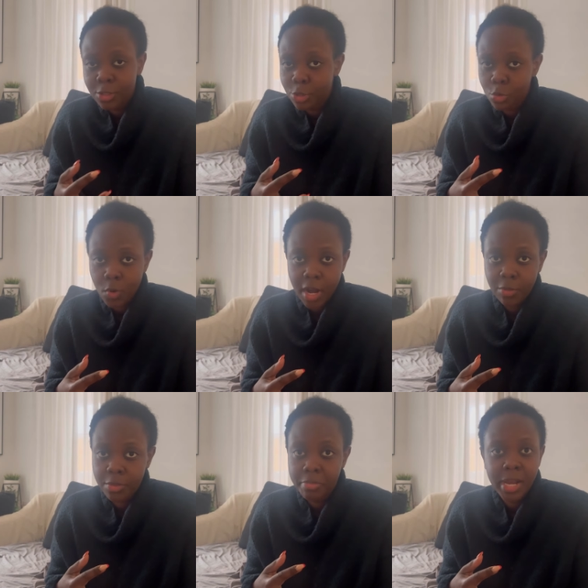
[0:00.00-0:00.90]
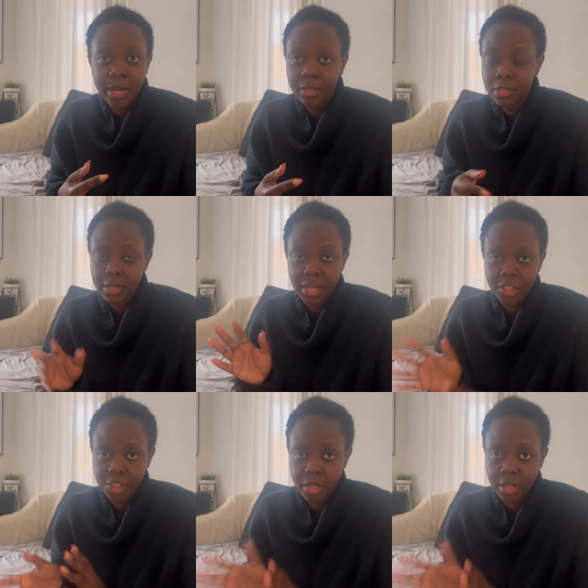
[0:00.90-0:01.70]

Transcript: to sort out the blind slash